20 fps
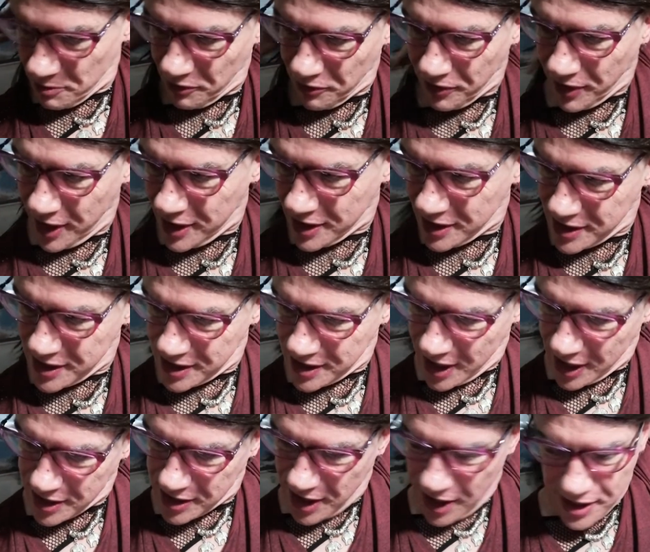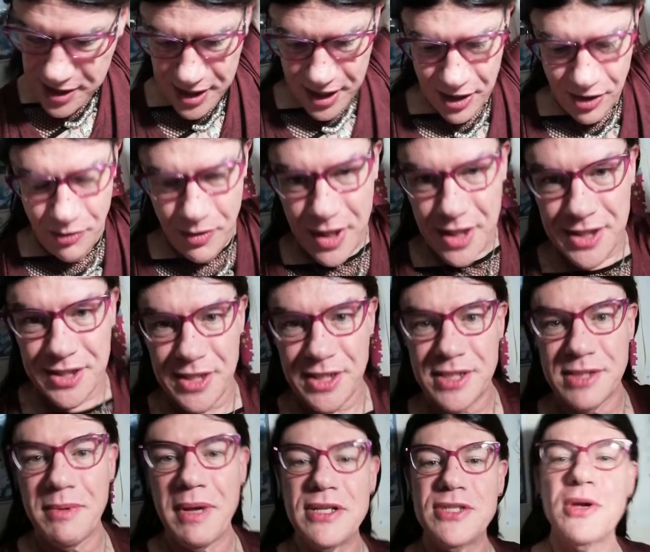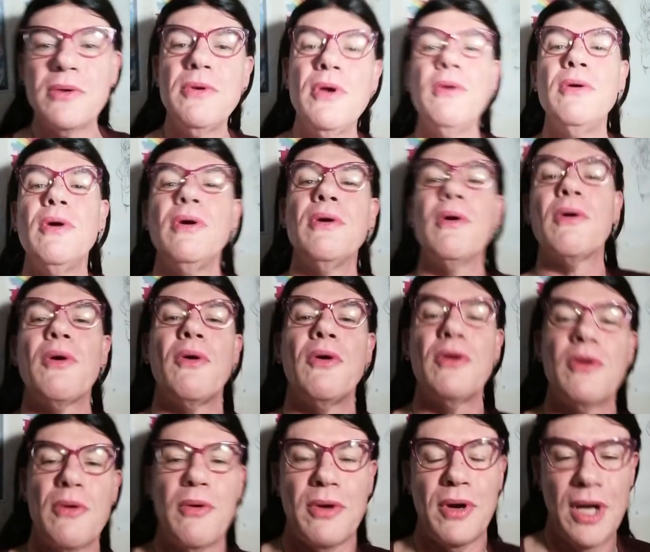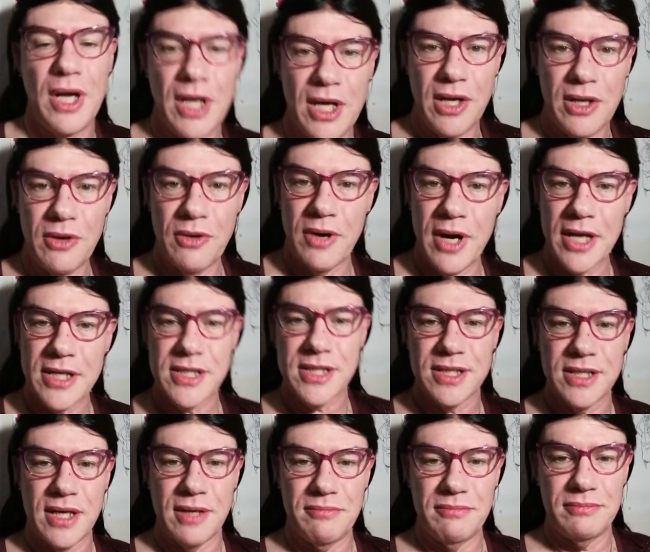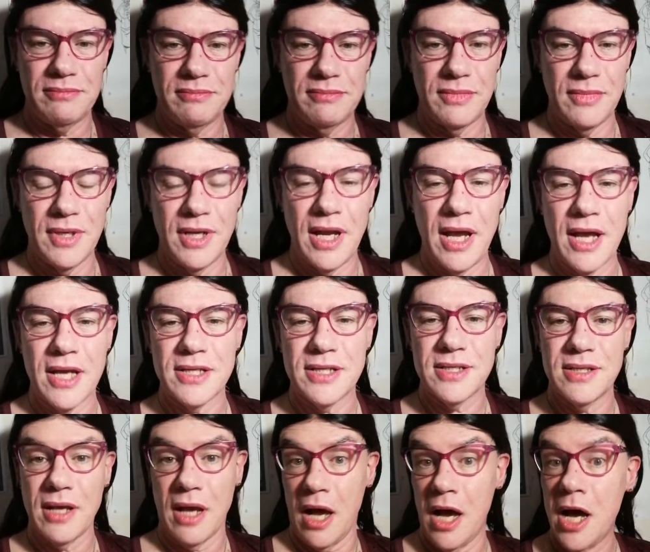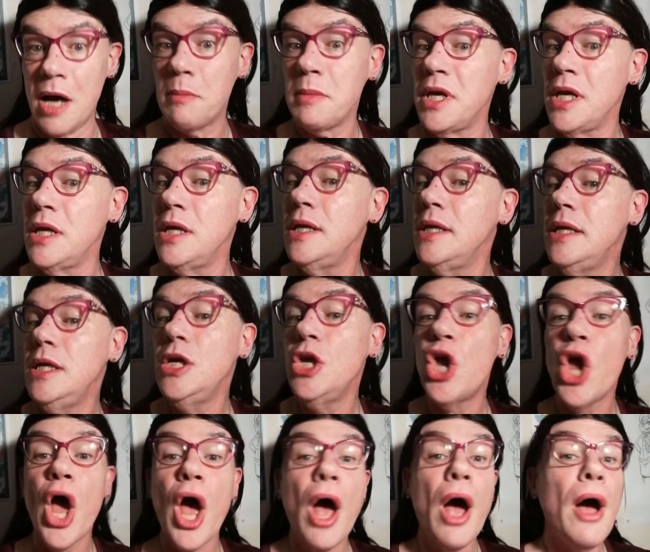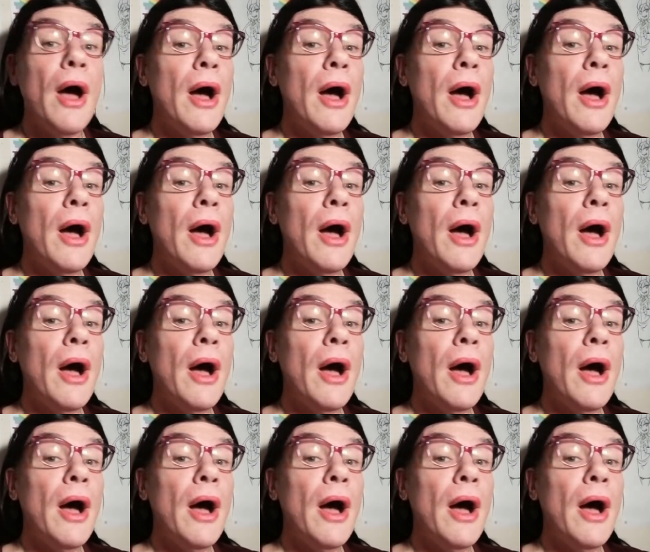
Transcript: I'm afraid, because he starts asking questions about, so you're ex-army,